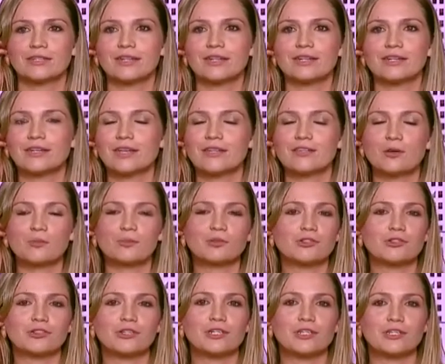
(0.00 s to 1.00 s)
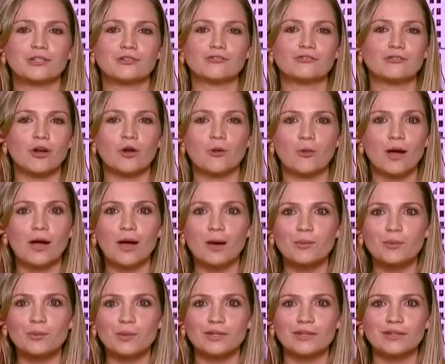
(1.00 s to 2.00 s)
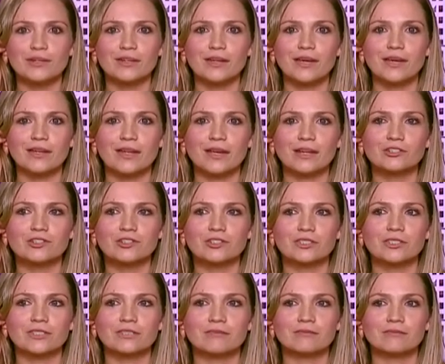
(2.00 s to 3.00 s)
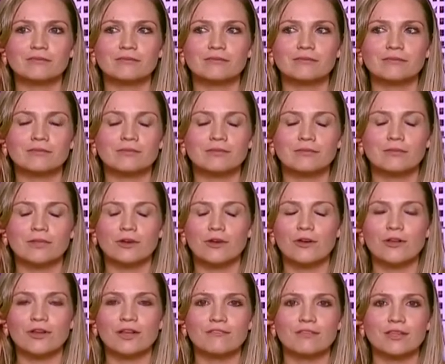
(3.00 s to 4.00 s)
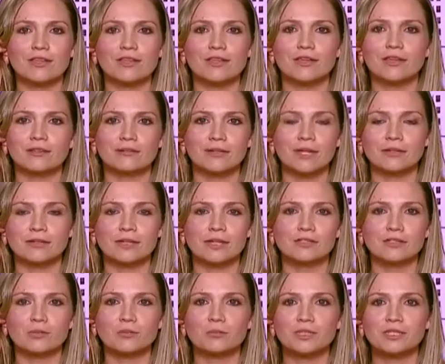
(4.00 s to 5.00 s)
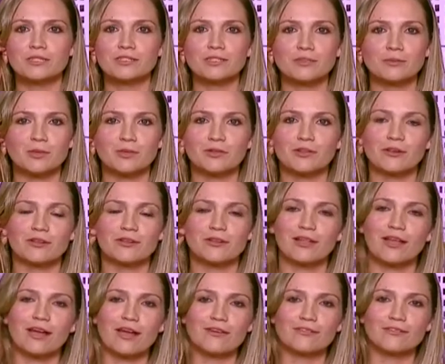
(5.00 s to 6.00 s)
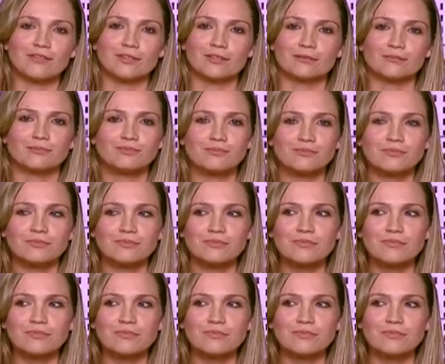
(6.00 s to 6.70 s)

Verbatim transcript: yeah, to get the opportunity to grow up and and actually learn everything and, and get some wisdom on on life and